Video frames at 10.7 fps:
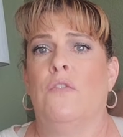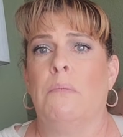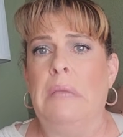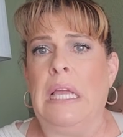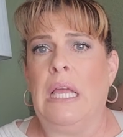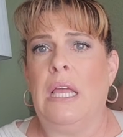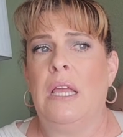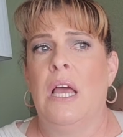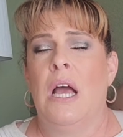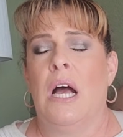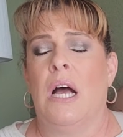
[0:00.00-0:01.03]
for me,
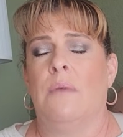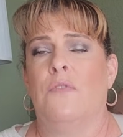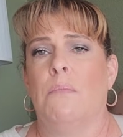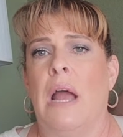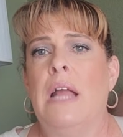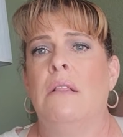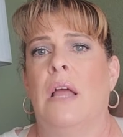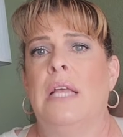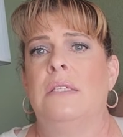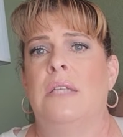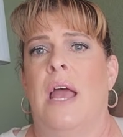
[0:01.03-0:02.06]
for my
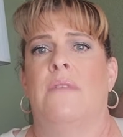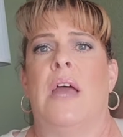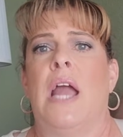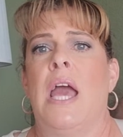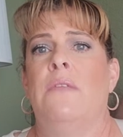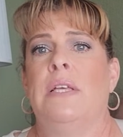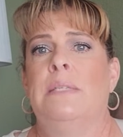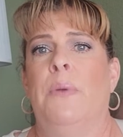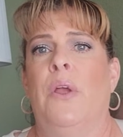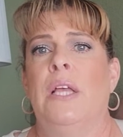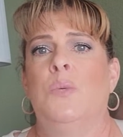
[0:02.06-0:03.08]
clients to have that kind of
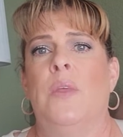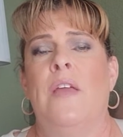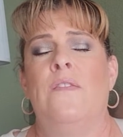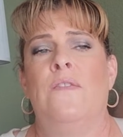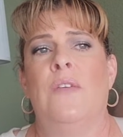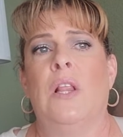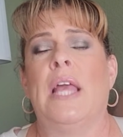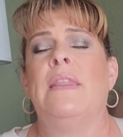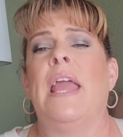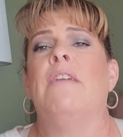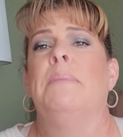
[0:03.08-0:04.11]
experience where they feel like
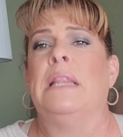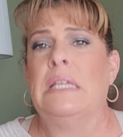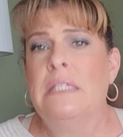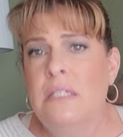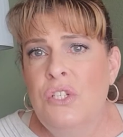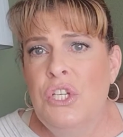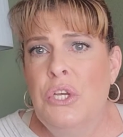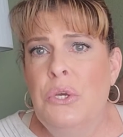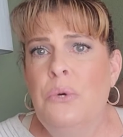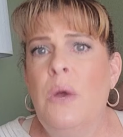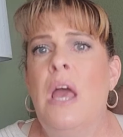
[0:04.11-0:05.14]
they have been listened
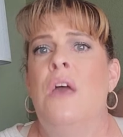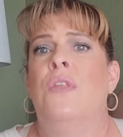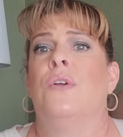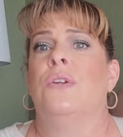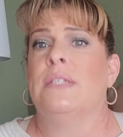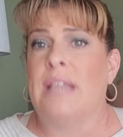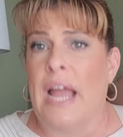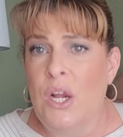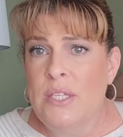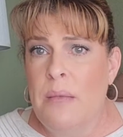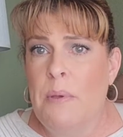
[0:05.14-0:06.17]
to, their
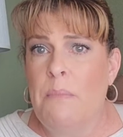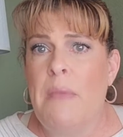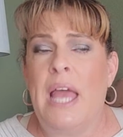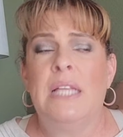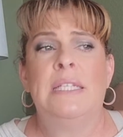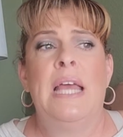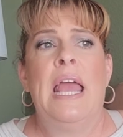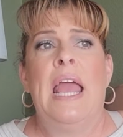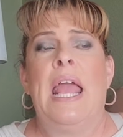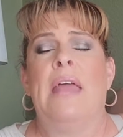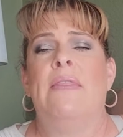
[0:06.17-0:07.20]
desires have been met,
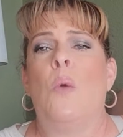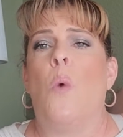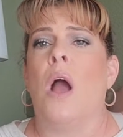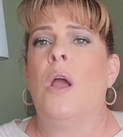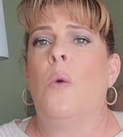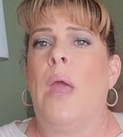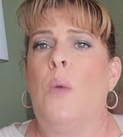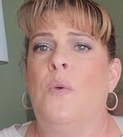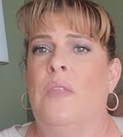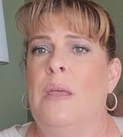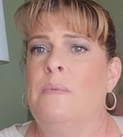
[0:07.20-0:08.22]
and they walk away
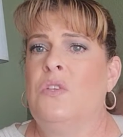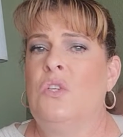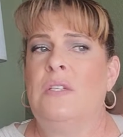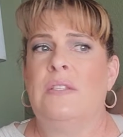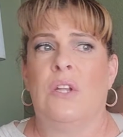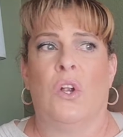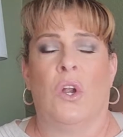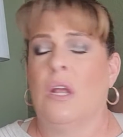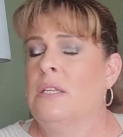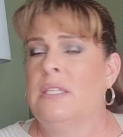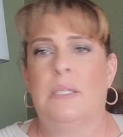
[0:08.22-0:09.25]
with images that
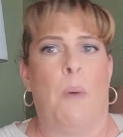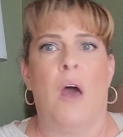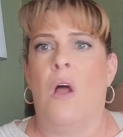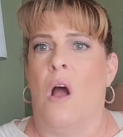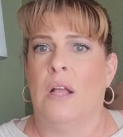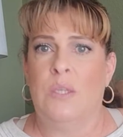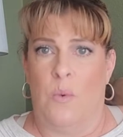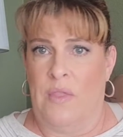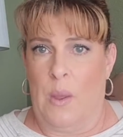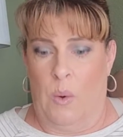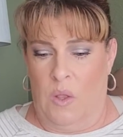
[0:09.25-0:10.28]
are spot on to what
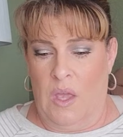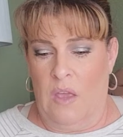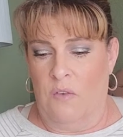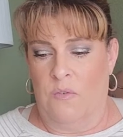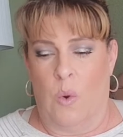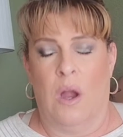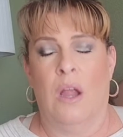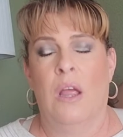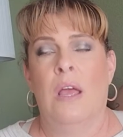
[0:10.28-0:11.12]
they were looking for.